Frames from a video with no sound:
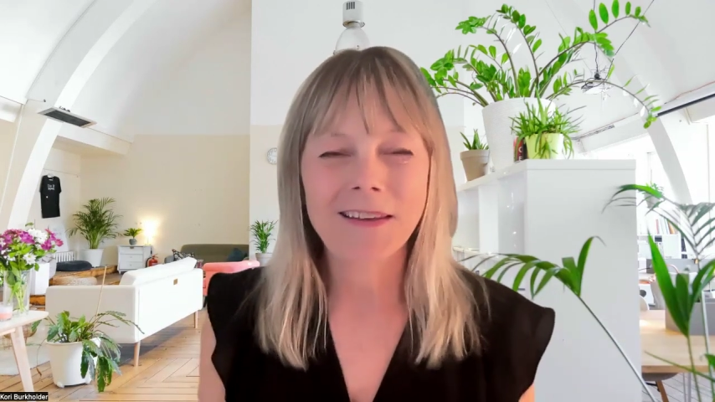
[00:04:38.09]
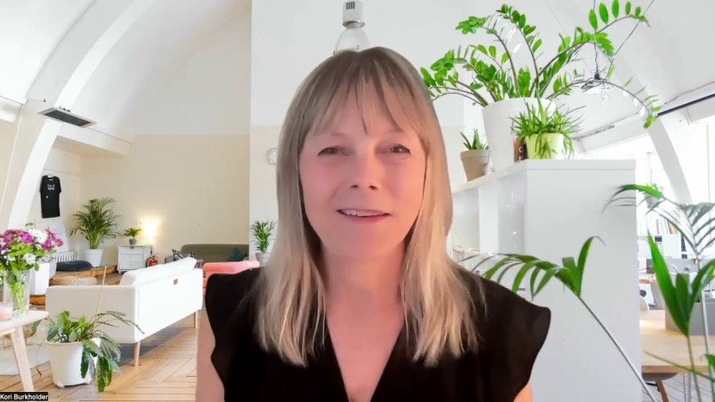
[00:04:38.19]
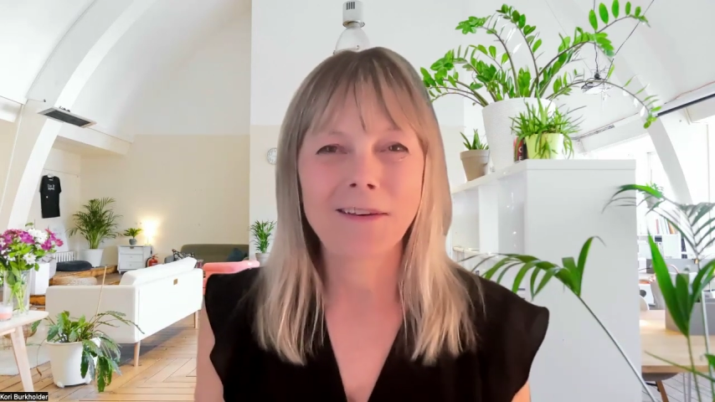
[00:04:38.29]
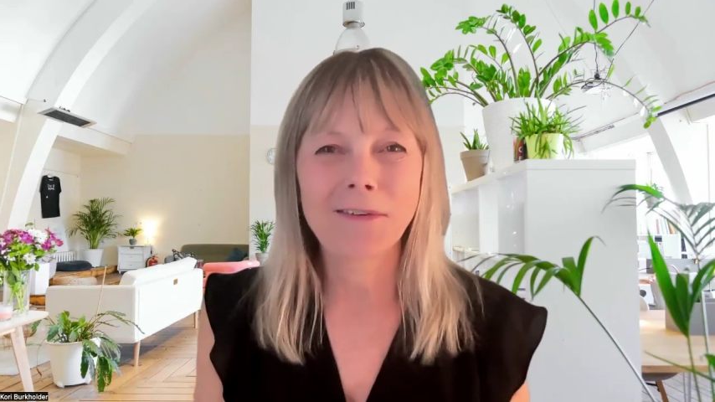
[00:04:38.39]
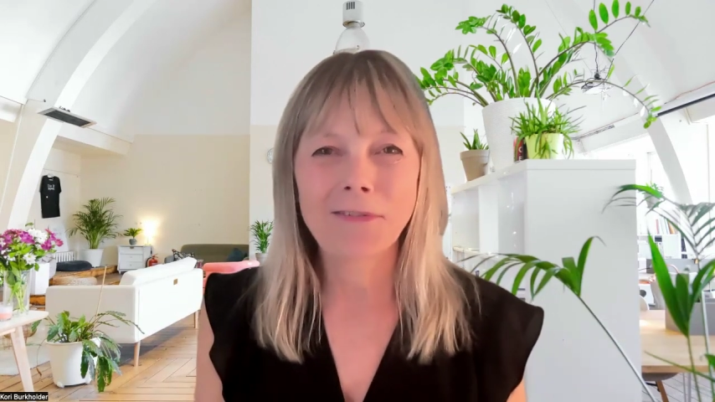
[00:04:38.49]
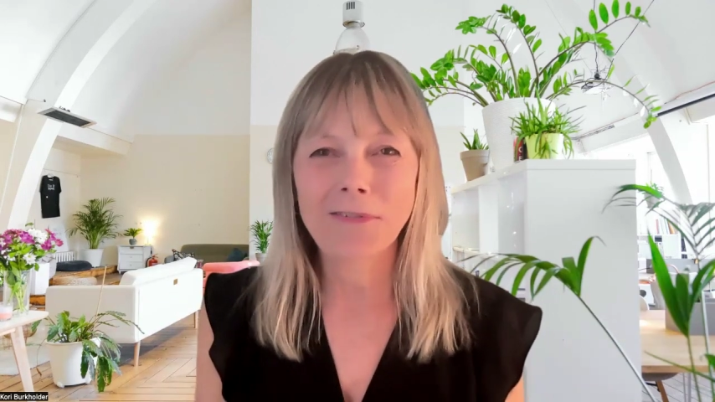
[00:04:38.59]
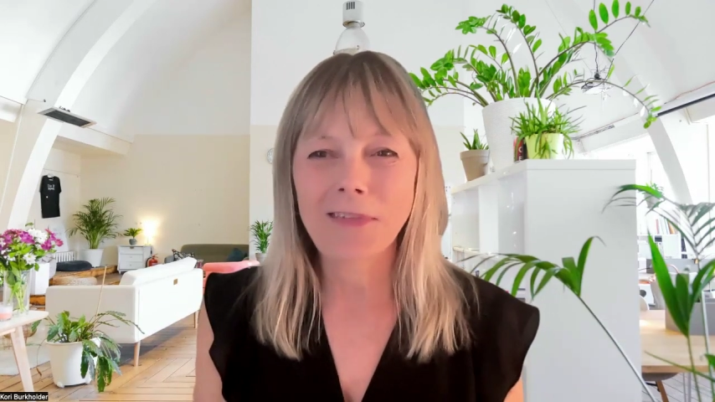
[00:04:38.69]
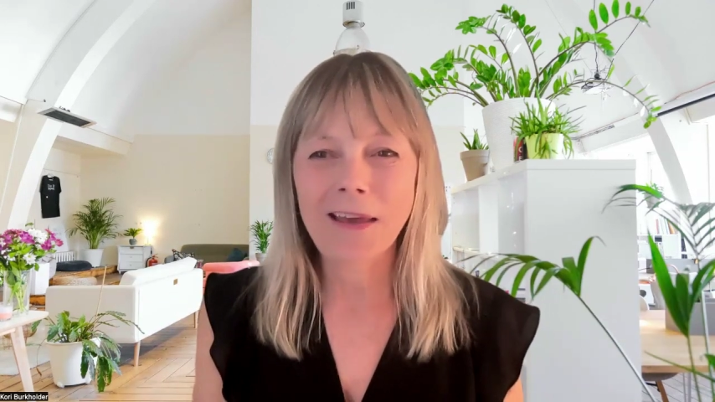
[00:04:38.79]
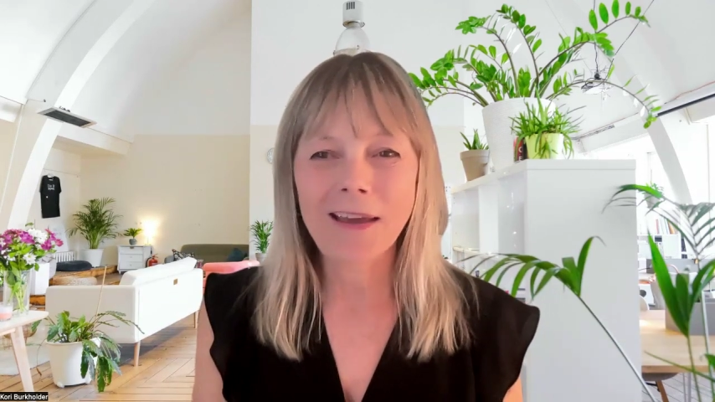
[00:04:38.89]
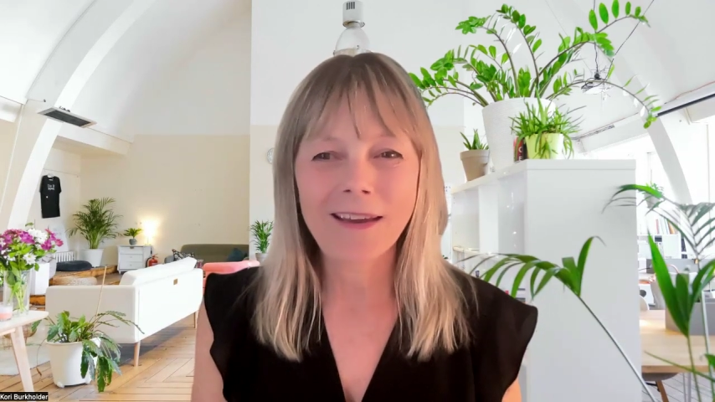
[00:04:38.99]
if
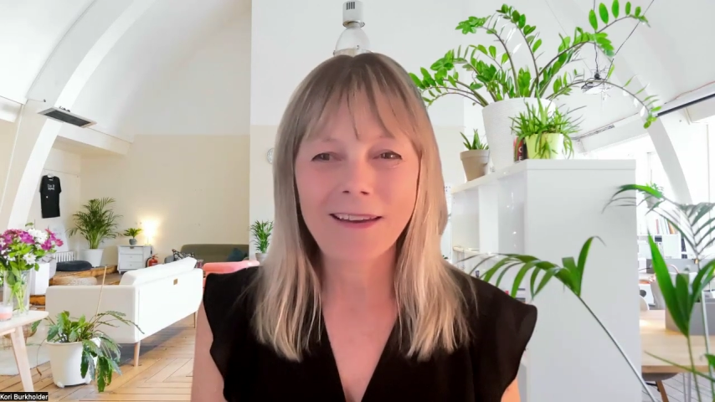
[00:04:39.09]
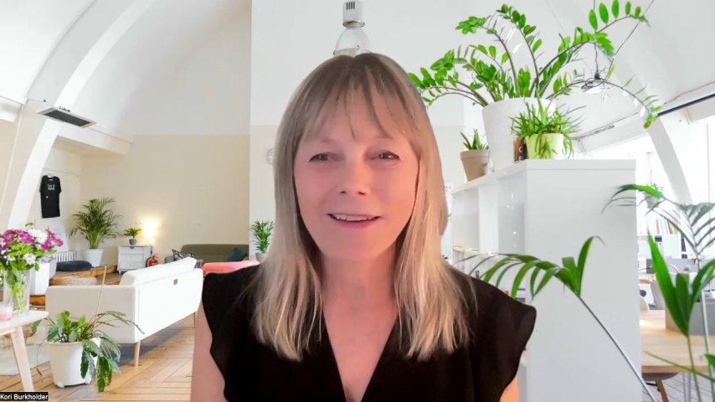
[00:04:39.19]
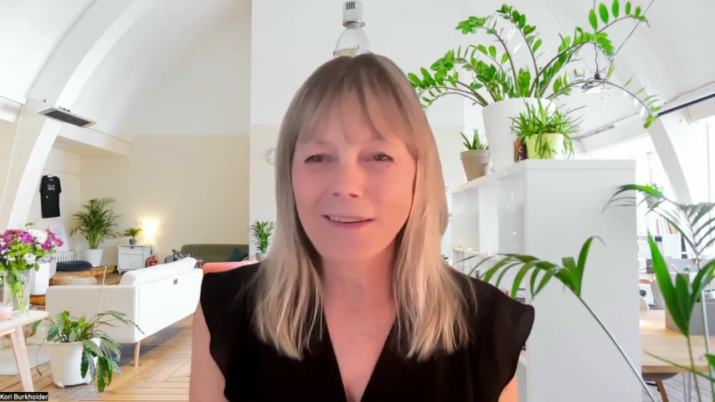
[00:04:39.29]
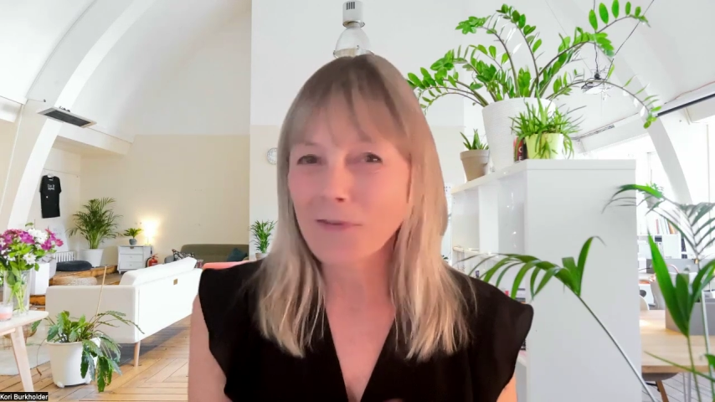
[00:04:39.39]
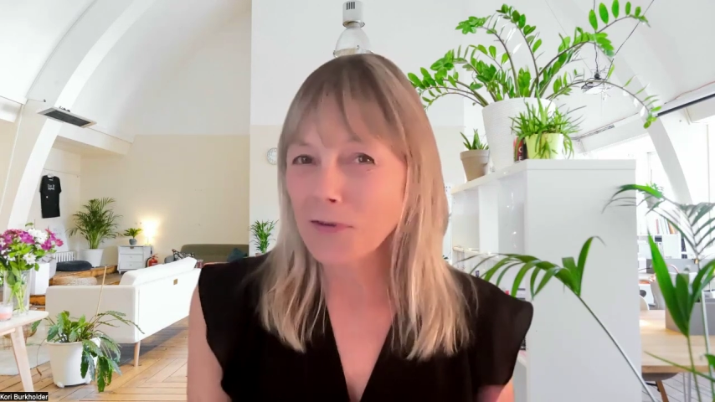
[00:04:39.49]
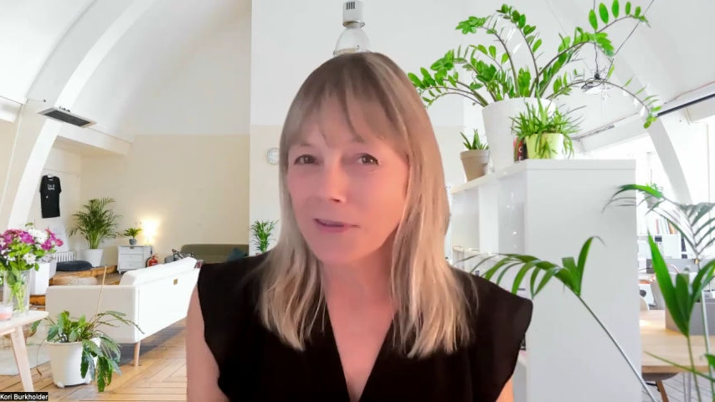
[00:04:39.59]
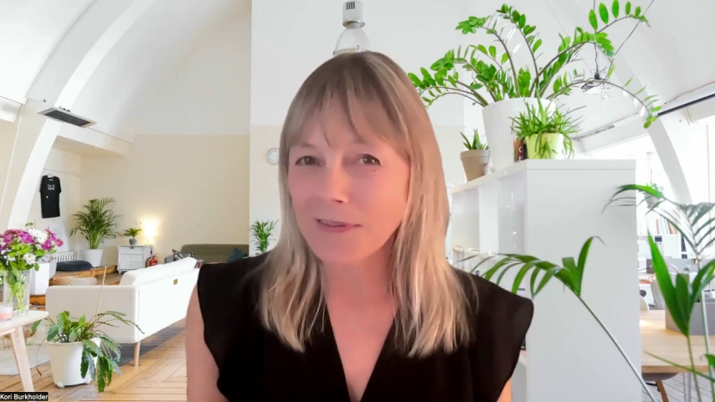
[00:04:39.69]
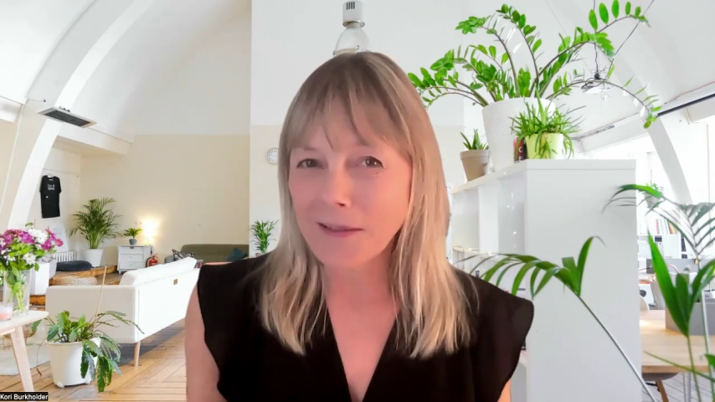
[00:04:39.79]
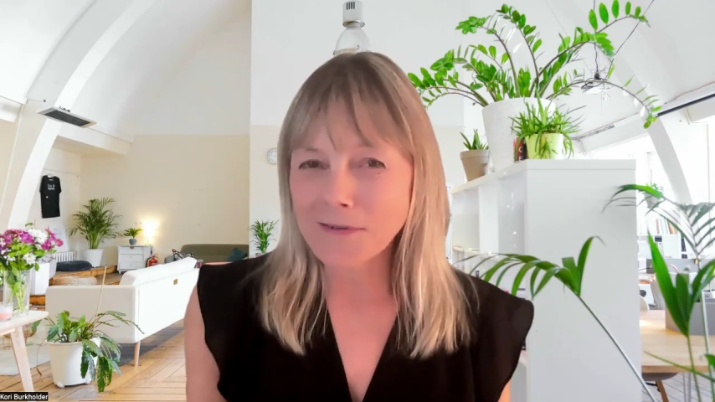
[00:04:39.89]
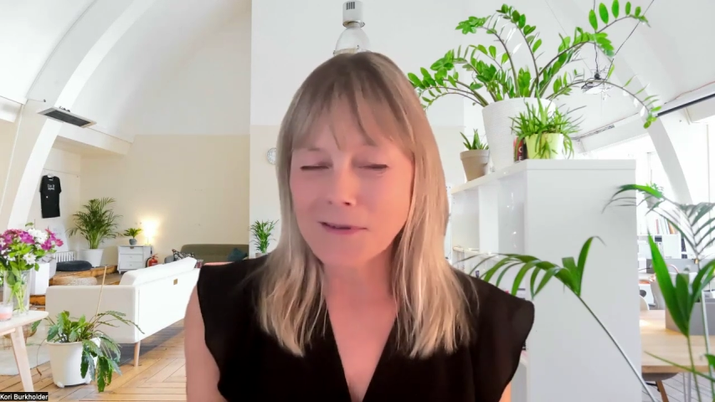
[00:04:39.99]
you think
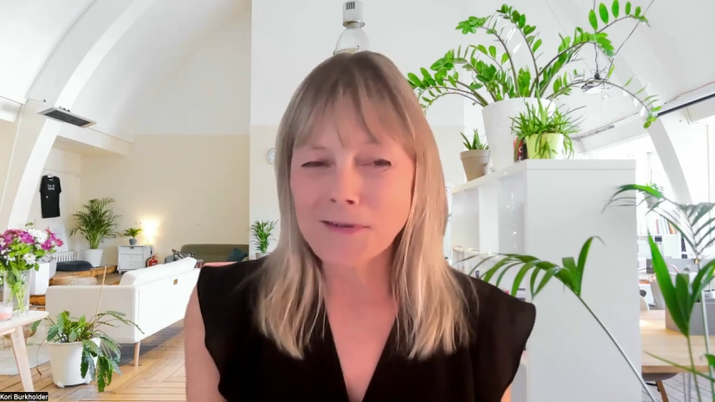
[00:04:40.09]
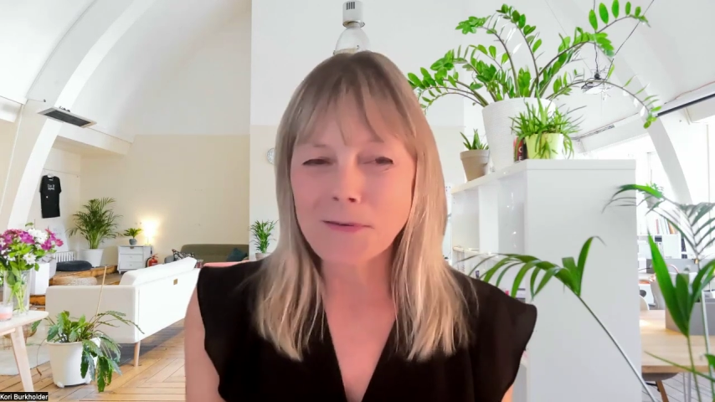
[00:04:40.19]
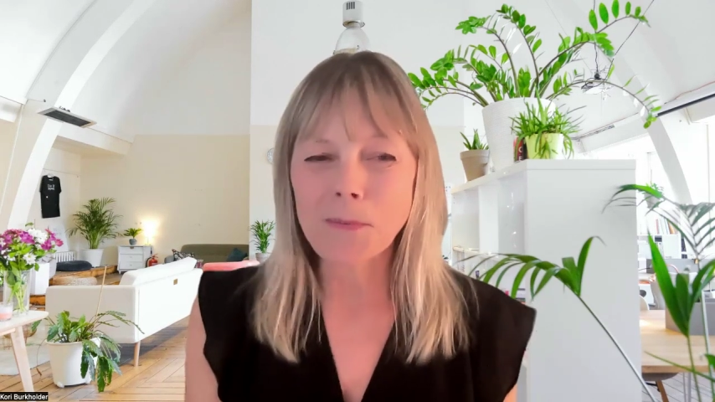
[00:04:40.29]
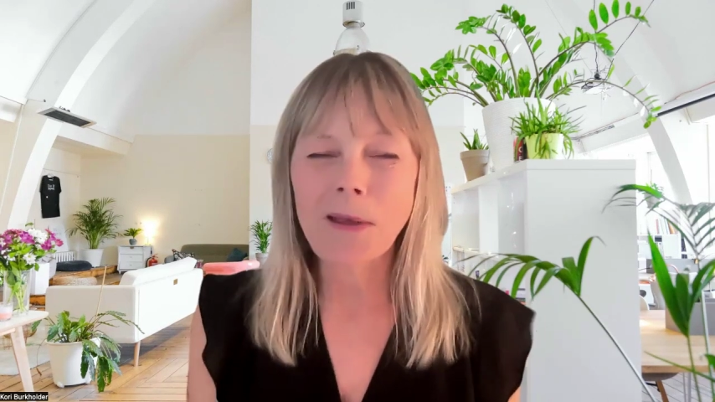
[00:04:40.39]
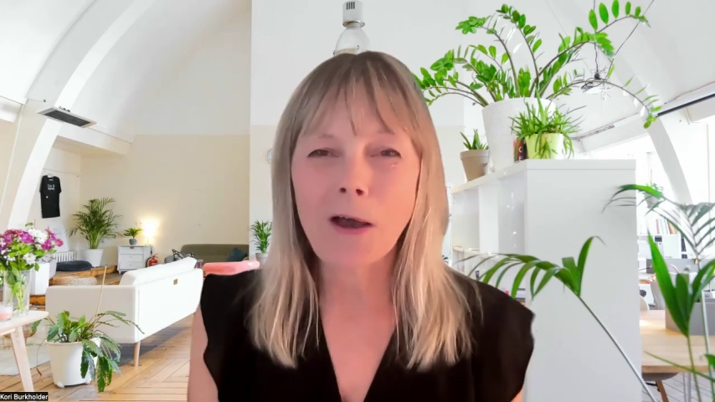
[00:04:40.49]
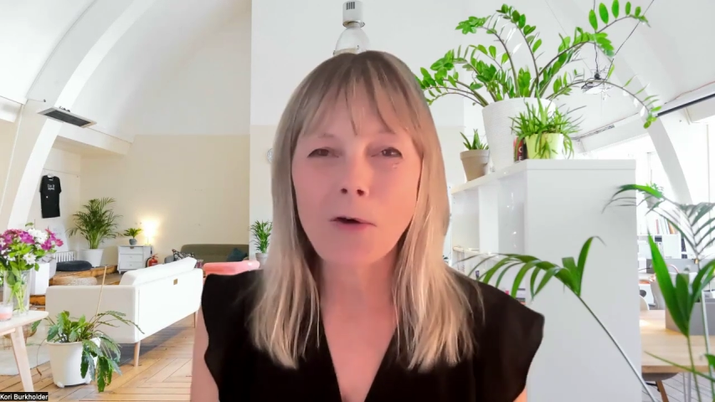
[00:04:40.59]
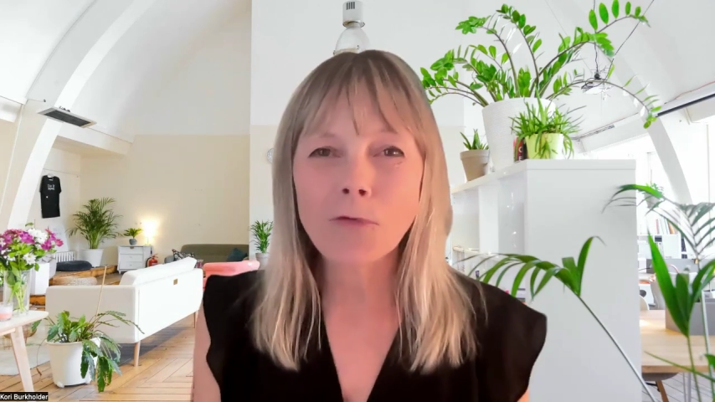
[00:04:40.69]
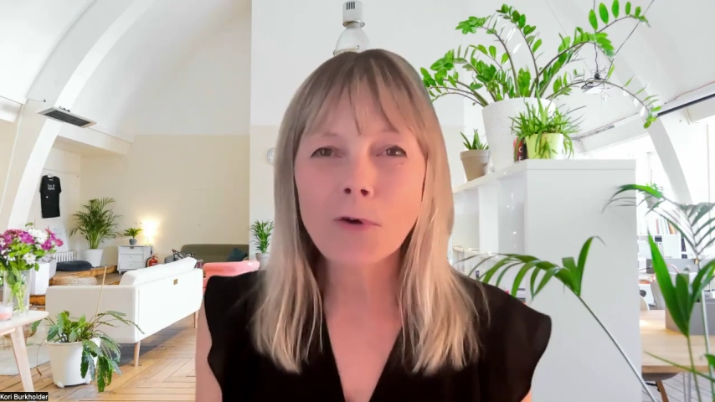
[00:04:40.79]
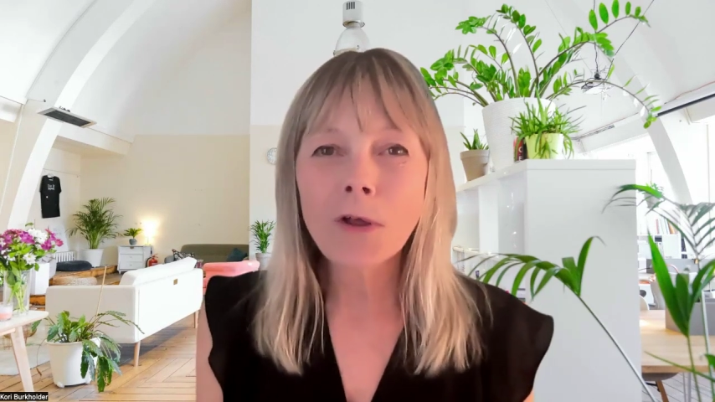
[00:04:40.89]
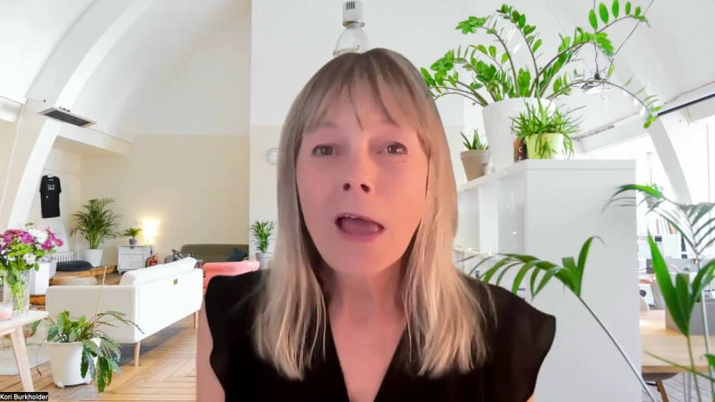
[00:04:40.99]
that this would be
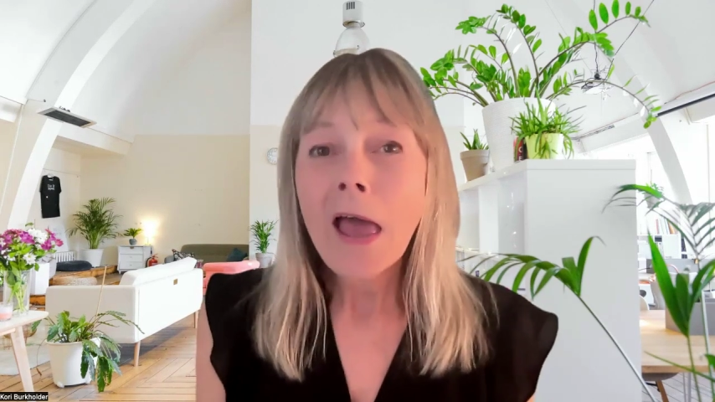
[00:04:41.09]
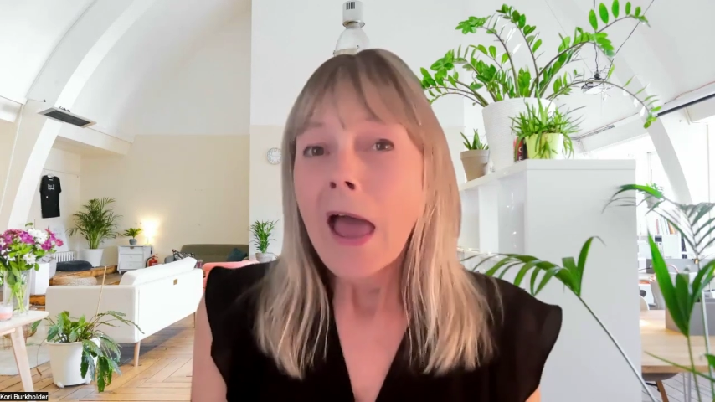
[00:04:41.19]
helpful.